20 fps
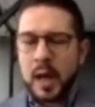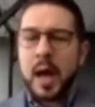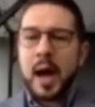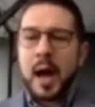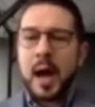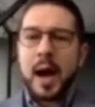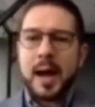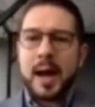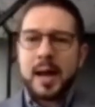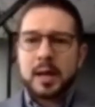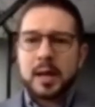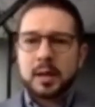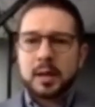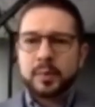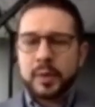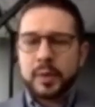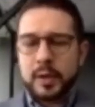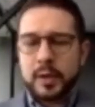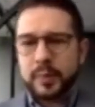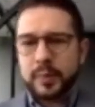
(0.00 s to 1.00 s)
I
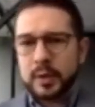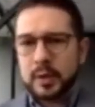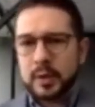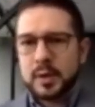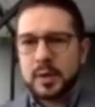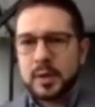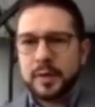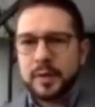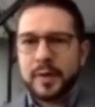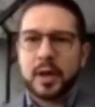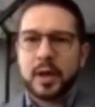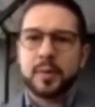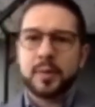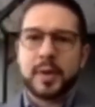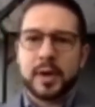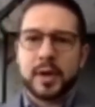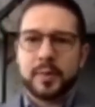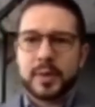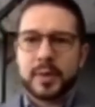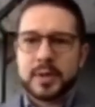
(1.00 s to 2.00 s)
help people develop
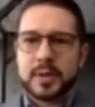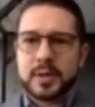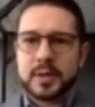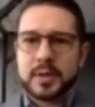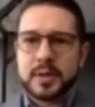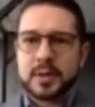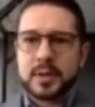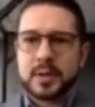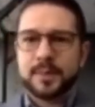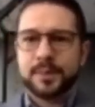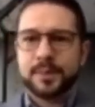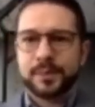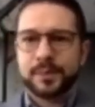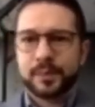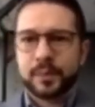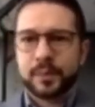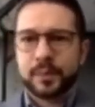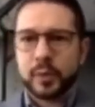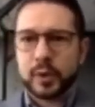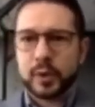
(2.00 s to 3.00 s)
their business
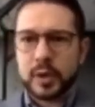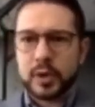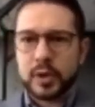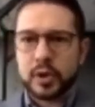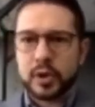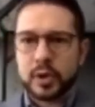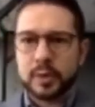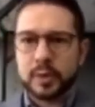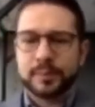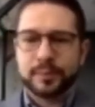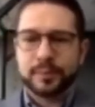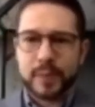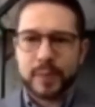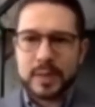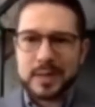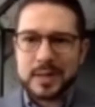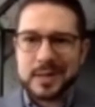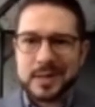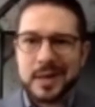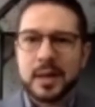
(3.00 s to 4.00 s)
potential,
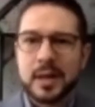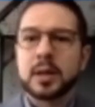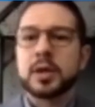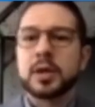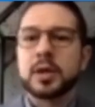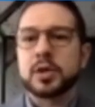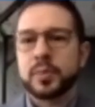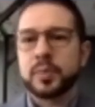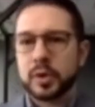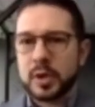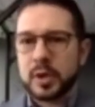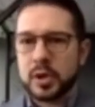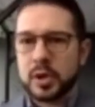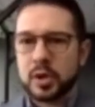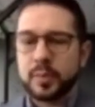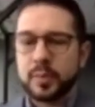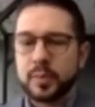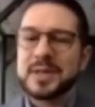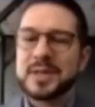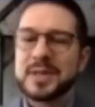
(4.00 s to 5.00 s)
business English
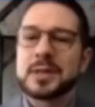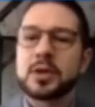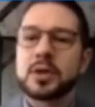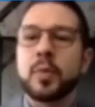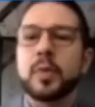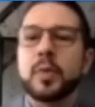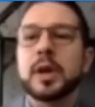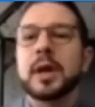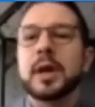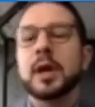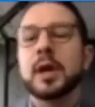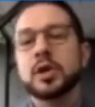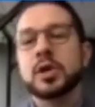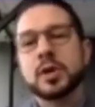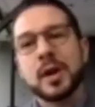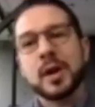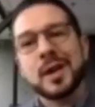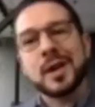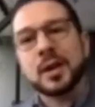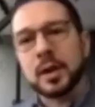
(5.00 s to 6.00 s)
potential, business communication
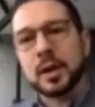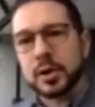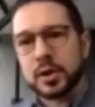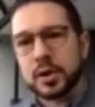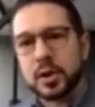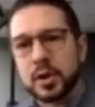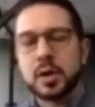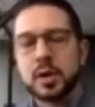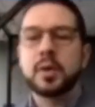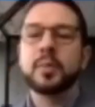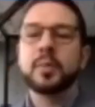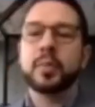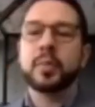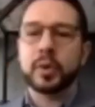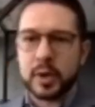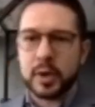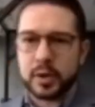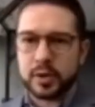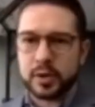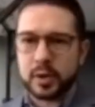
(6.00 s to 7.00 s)
in English
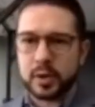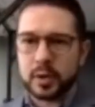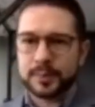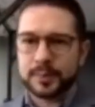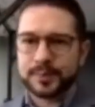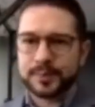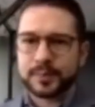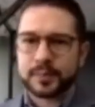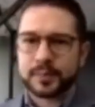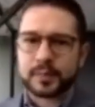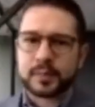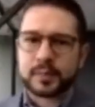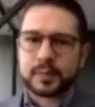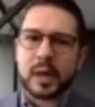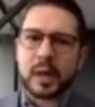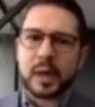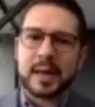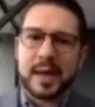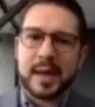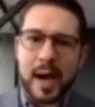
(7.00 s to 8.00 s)
potential.
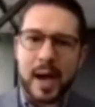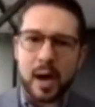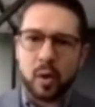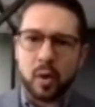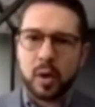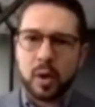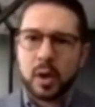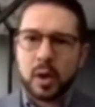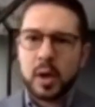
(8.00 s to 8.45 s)
Now,